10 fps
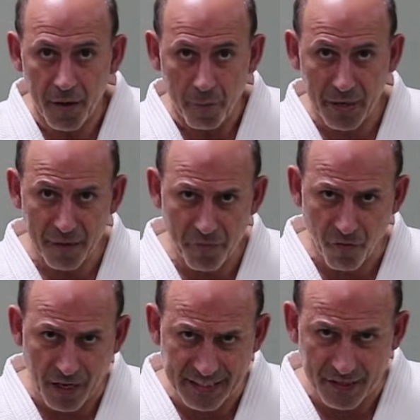Pick up the
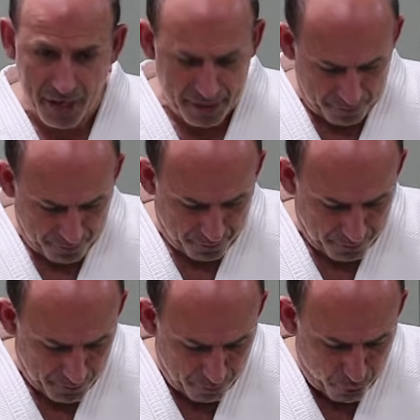right side,
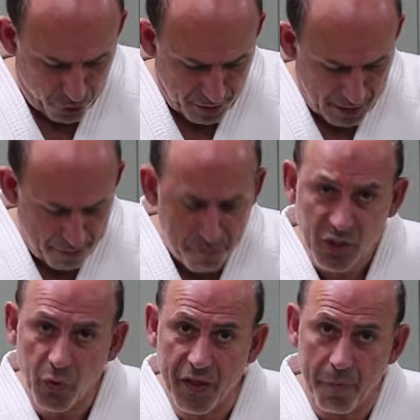put it in
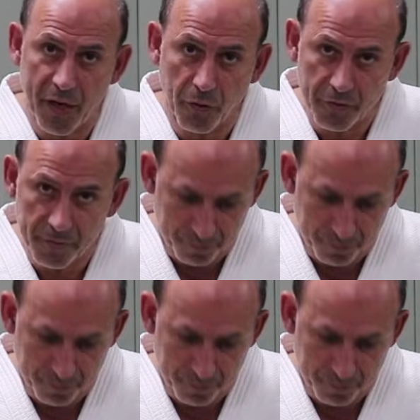between the belt,